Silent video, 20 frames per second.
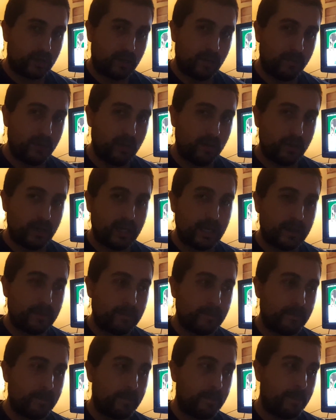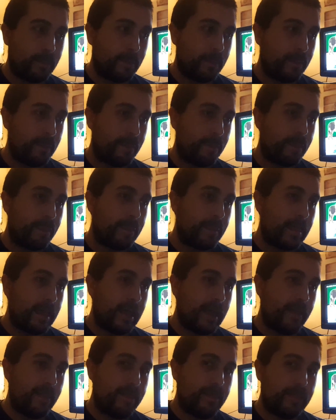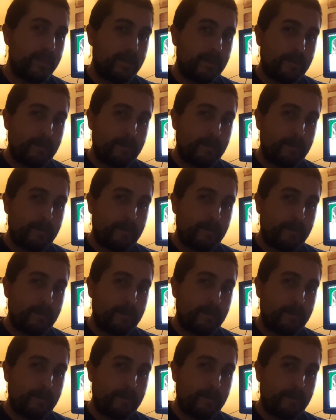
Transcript: community? And